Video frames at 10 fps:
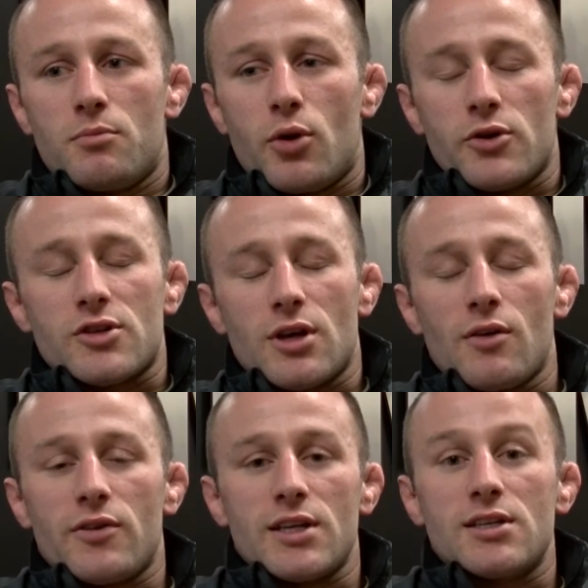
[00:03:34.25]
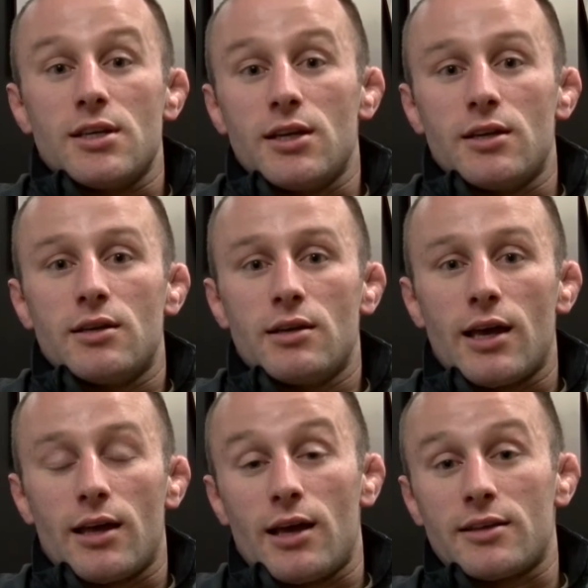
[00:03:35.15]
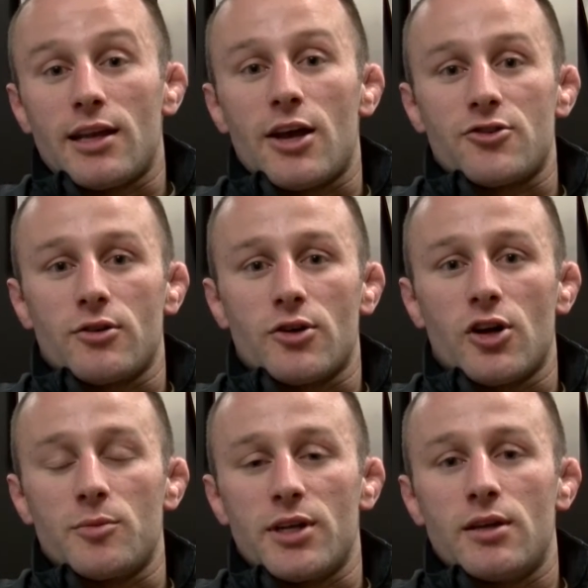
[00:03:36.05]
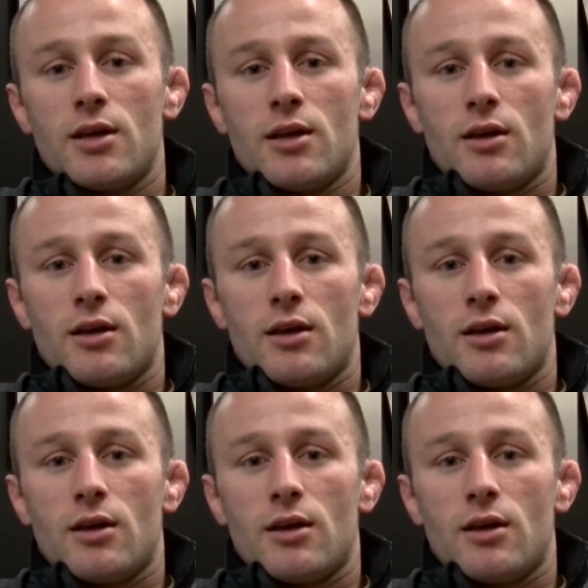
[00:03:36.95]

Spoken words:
put yourself in a seed at the national tournament.